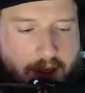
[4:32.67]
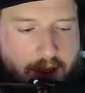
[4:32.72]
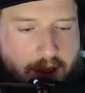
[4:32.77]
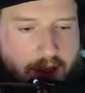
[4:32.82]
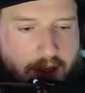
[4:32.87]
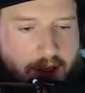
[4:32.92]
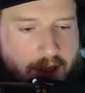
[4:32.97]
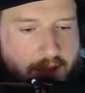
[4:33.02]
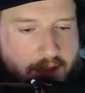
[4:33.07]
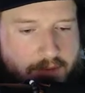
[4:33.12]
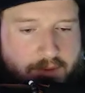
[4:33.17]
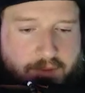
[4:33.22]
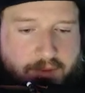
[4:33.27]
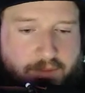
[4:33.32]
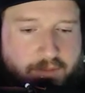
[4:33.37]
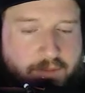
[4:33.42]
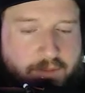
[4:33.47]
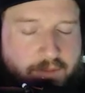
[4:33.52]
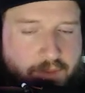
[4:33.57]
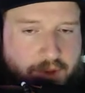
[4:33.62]
uh,
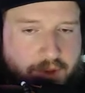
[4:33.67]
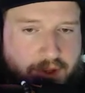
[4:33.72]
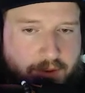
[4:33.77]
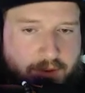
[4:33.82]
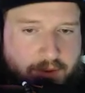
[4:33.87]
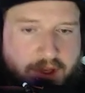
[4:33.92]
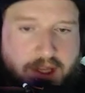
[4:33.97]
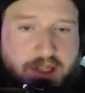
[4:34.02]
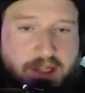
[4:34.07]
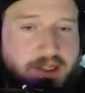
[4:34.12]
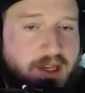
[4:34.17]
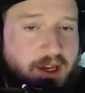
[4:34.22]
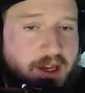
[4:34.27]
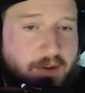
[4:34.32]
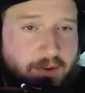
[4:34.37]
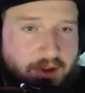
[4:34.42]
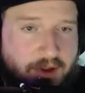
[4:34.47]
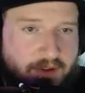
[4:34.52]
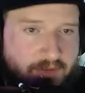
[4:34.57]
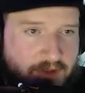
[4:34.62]
you know,
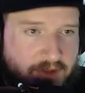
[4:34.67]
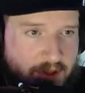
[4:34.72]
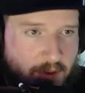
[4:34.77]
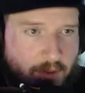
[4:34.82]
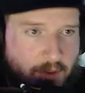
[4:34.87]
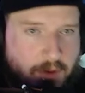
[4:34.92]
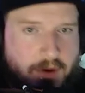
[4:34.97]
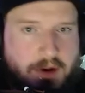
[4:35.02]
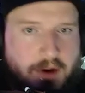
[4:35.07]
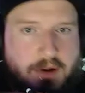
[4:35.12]
integrity of lore